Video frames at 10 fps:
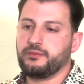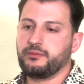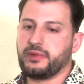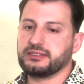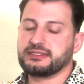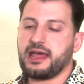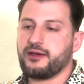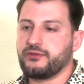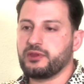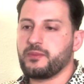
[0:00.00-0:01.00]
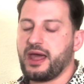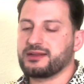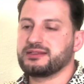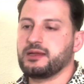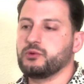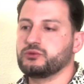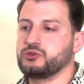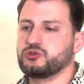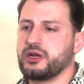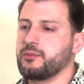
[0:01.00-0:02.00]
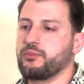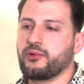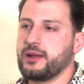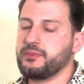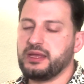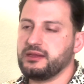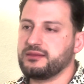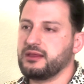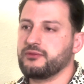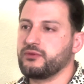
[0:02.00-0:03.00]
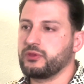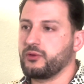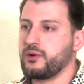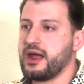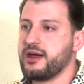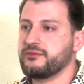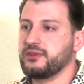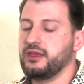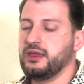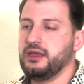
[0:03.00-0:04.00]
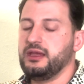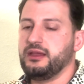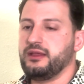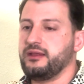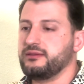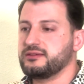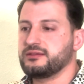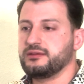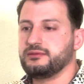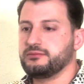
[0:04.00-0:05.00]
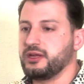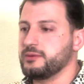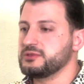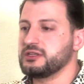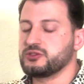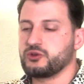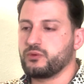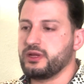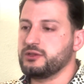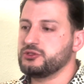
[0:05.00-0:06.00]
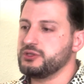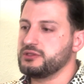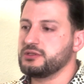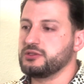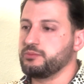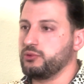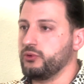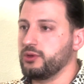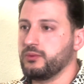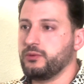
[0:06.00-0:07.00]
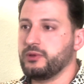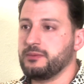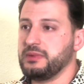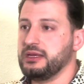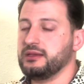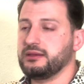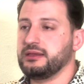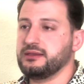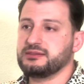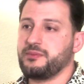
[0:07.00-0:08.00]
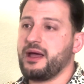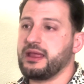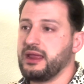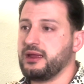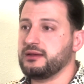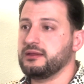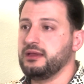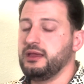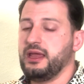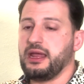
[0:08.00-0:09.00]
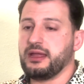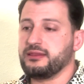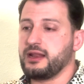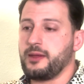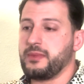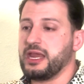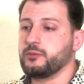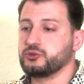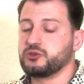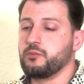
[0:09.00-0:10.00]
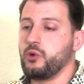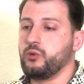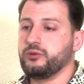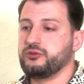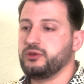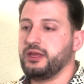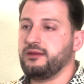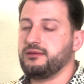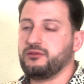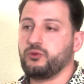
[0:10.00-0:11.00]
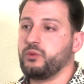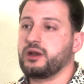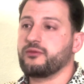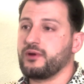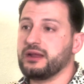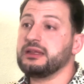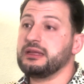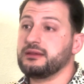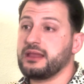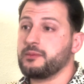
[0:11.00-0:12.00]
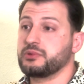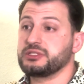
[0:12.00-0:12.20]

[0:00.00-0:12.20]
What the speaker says: my staff on the back table to try to prep anything for the graft. It comes in a syringe, it's deployable immediately into my hand, and then I'm able to mold it to whatever I need in that